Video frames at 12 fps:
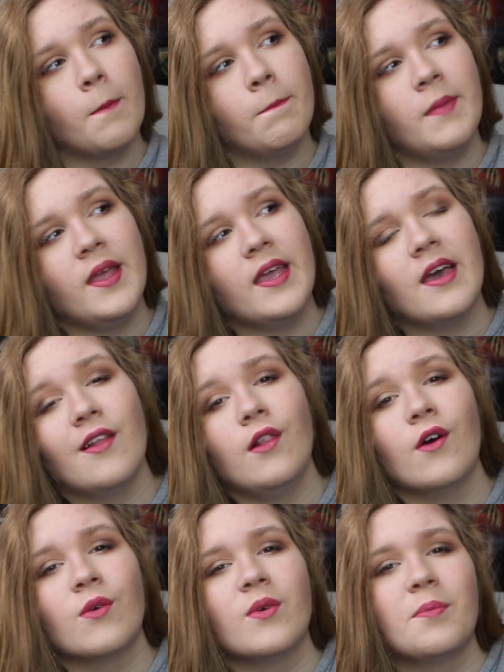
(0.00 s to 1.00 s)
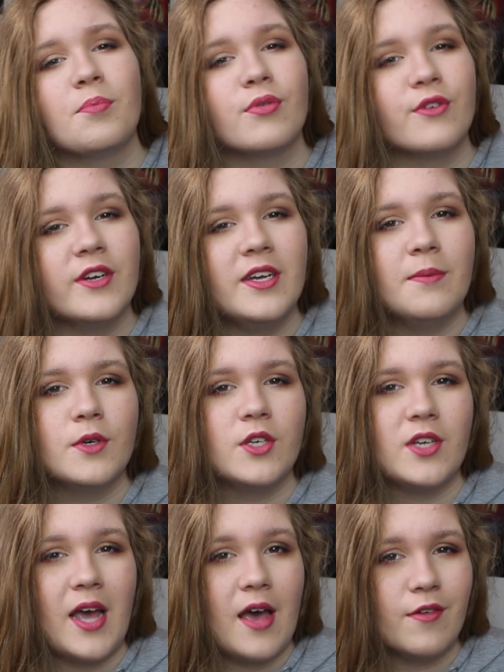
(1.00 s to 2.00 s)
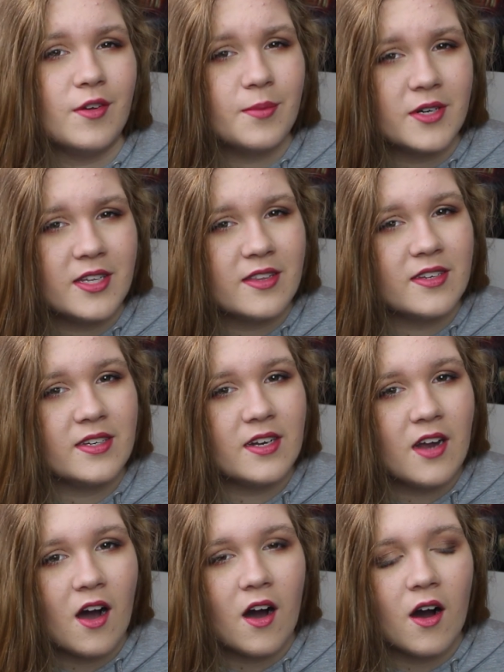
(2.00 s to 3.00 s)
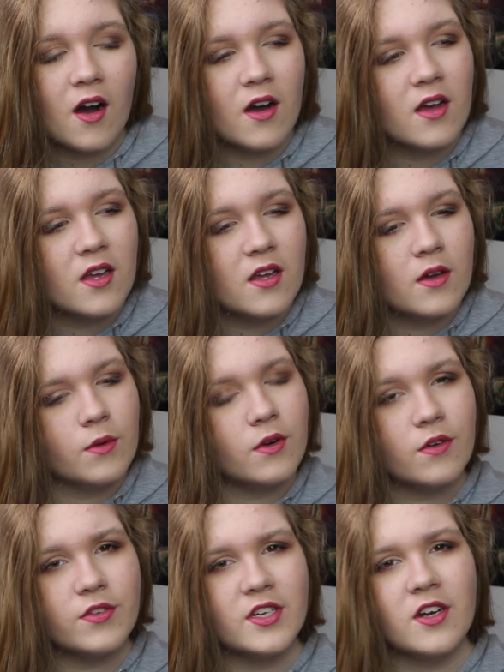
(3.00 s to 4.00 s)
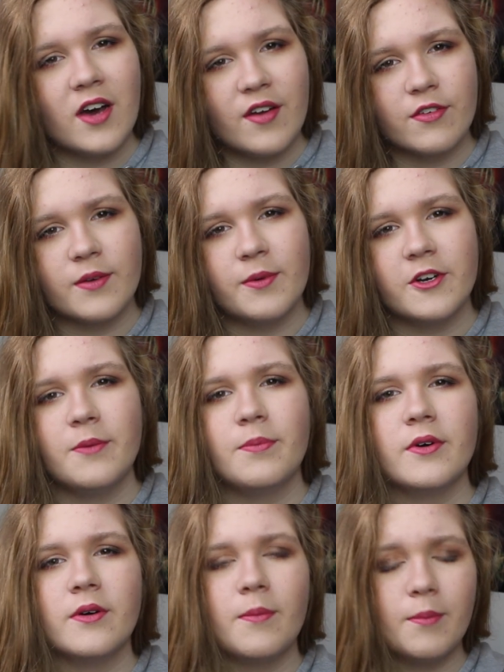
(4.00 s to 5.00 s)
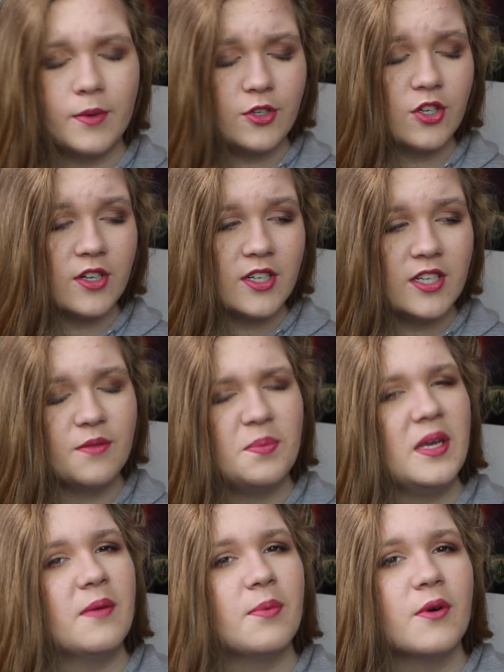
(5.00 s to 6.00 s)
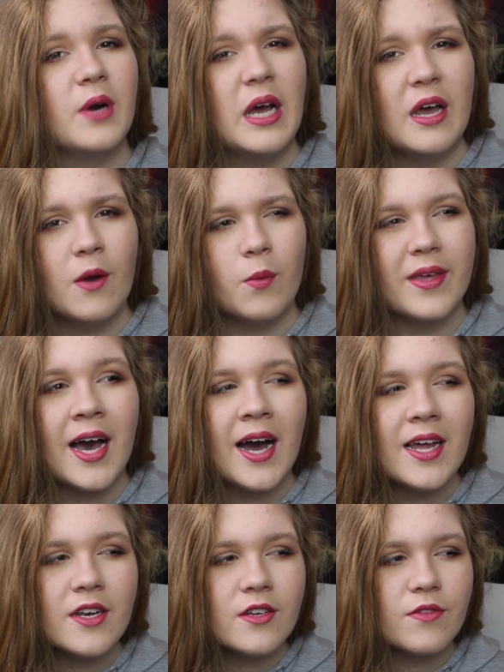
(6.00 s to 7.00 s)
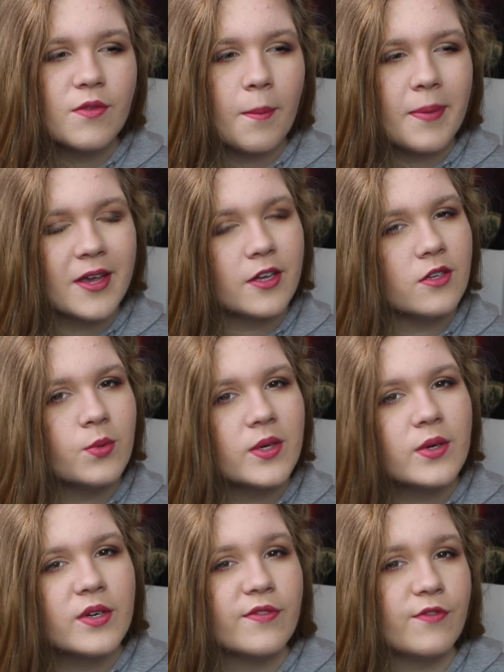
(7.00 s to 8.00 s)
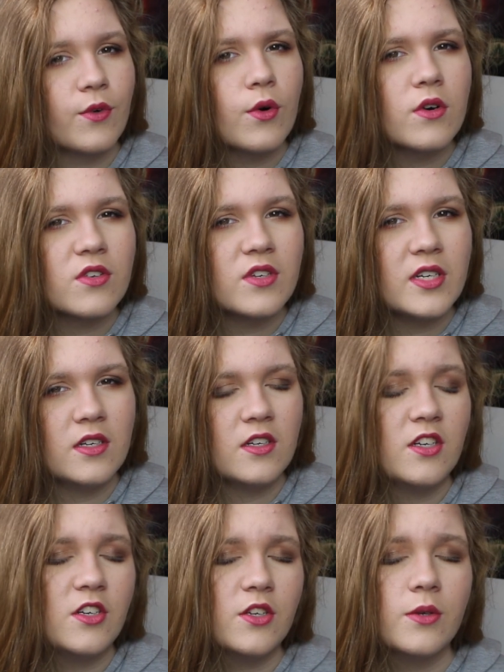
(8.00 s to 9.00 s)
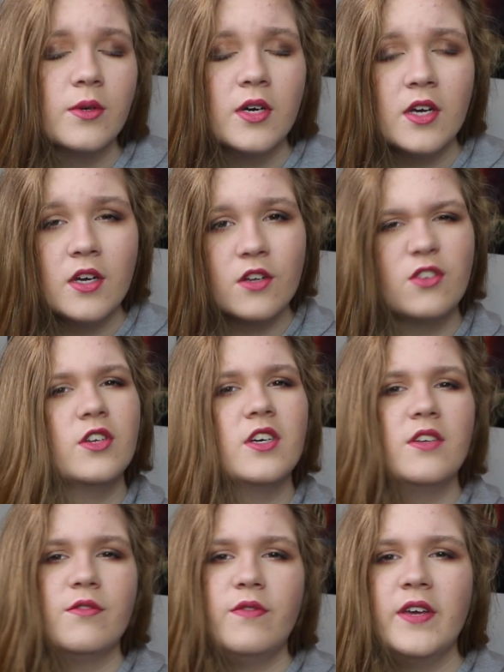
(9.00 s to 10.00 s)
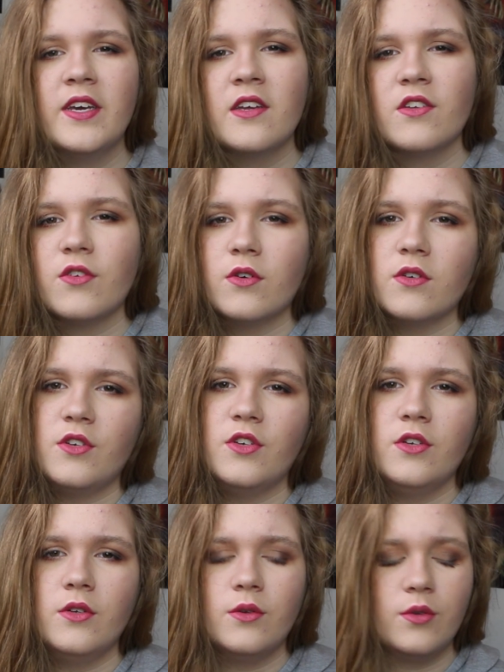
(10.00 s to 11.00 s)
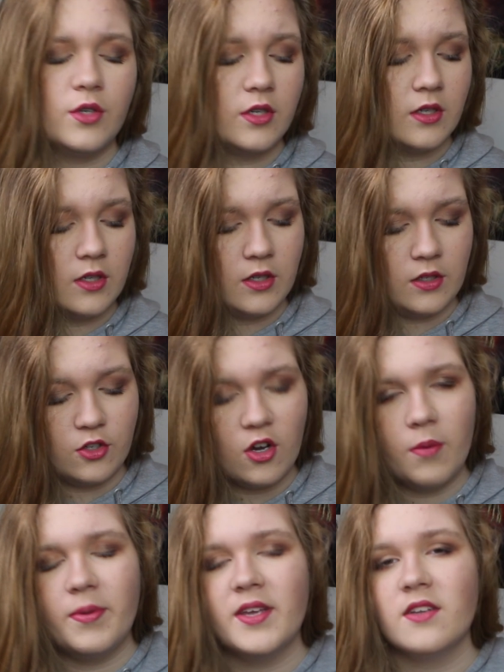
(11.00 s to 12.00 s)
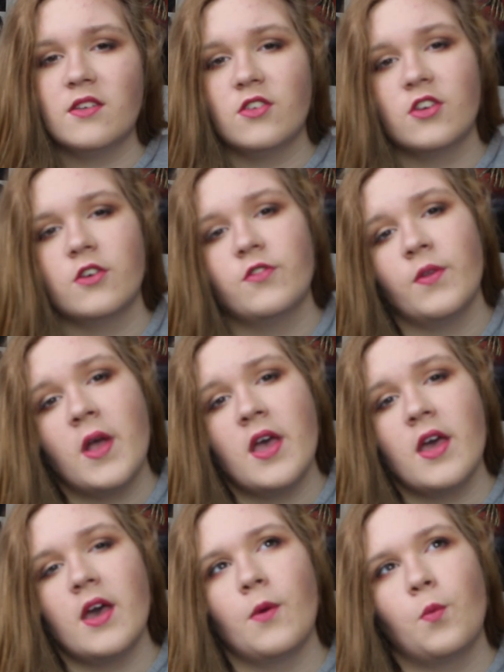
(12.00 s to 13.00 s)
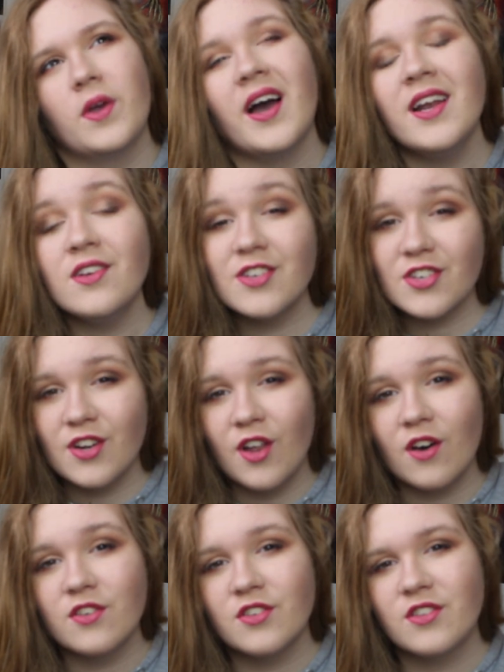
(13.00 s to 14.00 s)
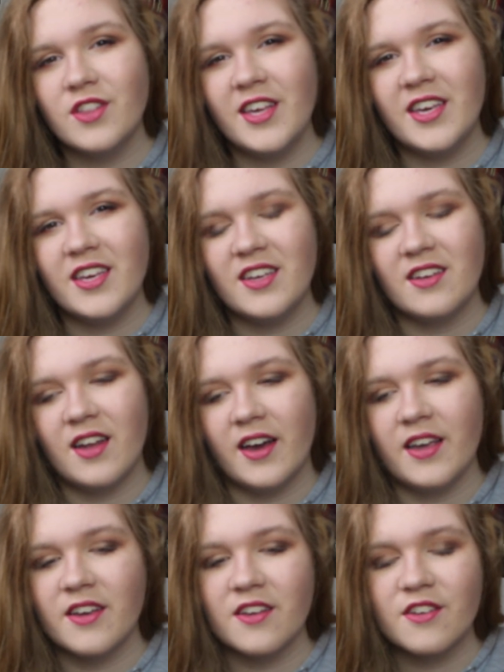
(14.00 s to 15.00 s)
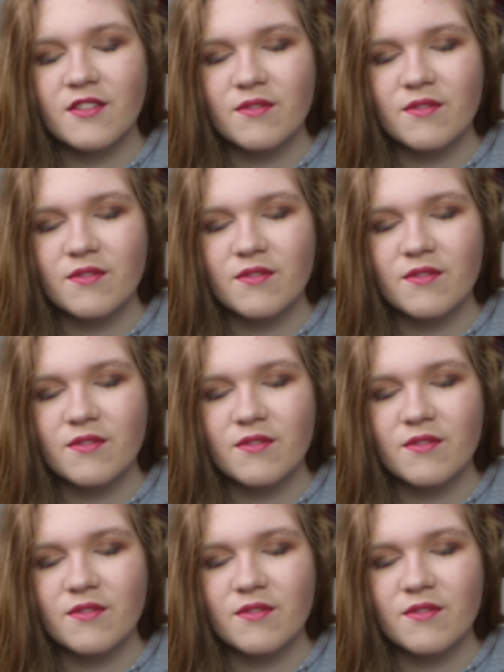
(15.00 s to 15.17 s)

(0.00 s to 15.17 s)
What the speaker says: me, along with pretty much everybody that did art, well, obviously not everybody, but majority of people, we kind of, because we were forced in to do certain things or to do certain topics and stuff, we kind of just lost the, like,